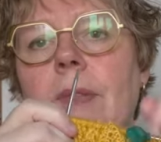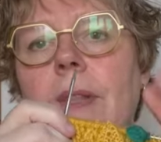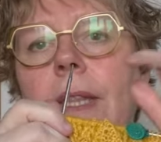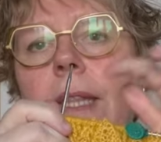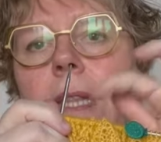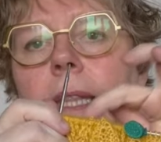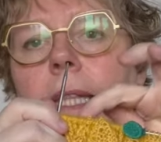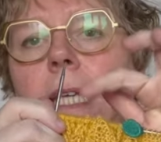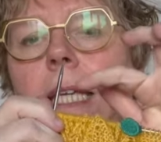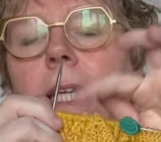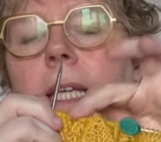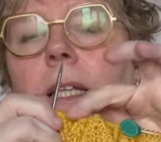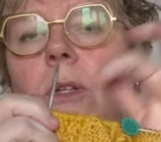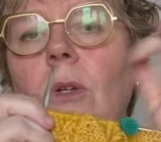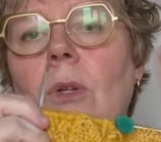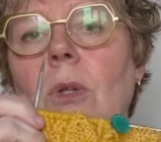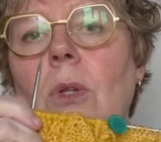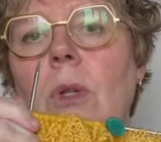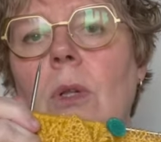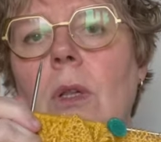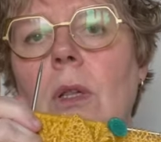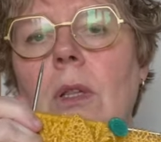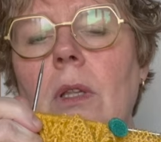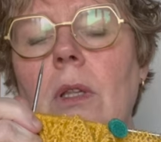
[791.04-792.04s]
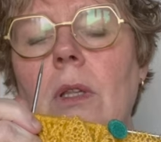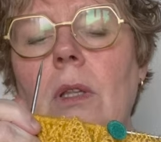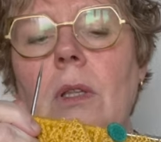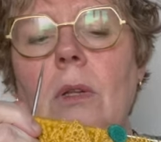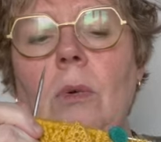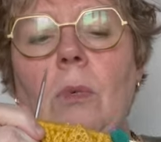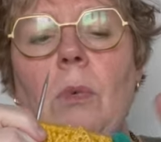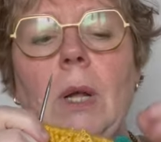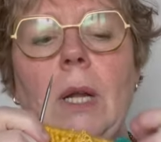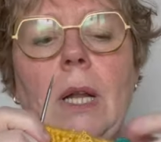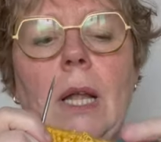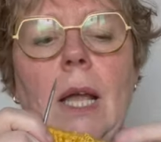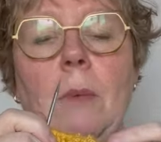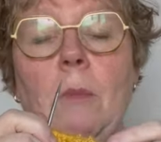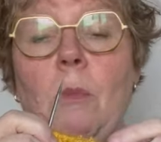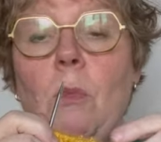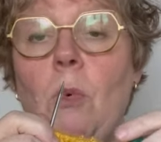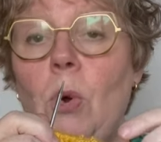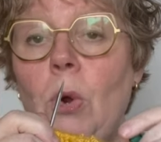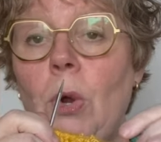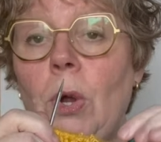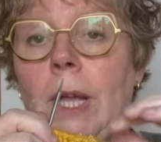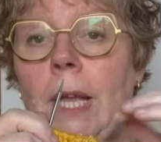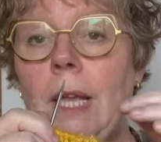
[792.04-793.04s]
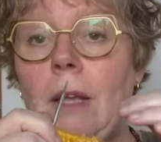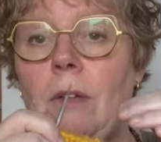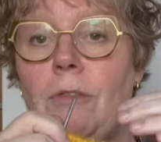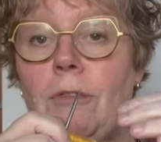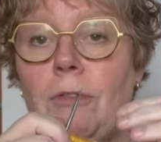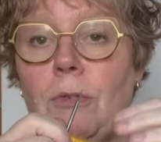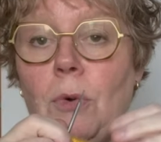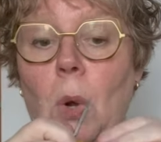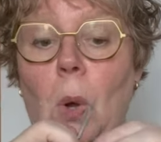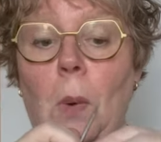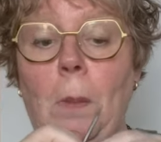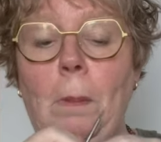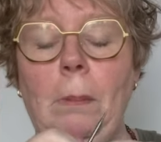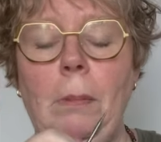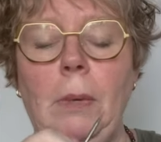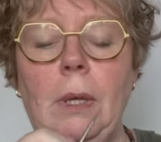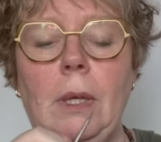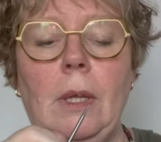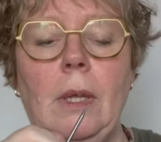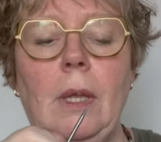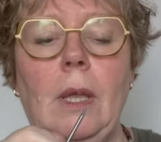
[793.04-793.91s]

needle, the one I'm working from.